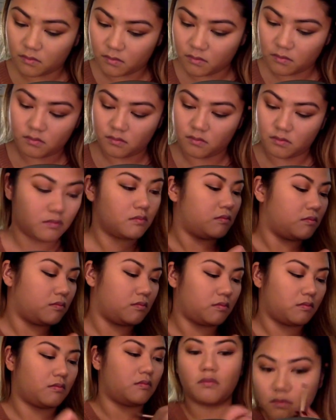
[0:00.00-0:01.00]
palette is put
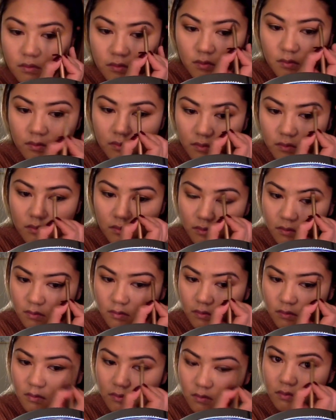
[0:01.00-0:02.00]
Topaz
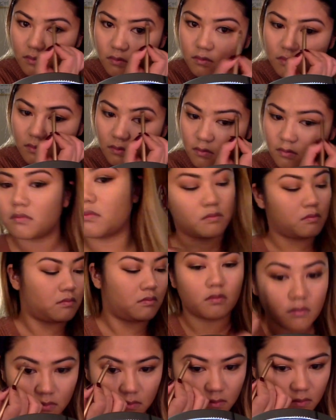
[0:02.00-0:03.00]
underneath my brow
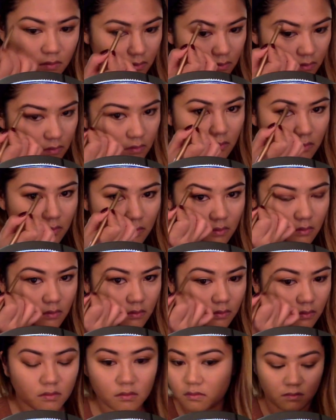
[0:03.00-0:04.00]
bone,
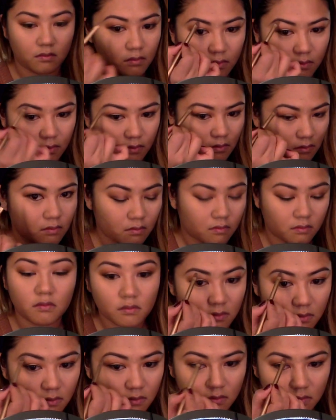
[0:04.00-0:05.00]
just for a little
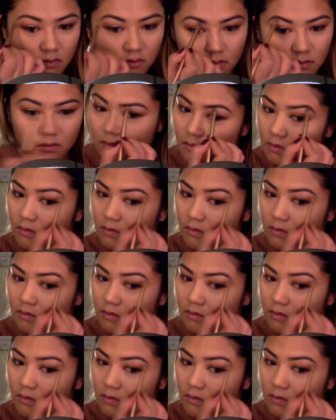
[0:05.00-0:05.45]
highlight.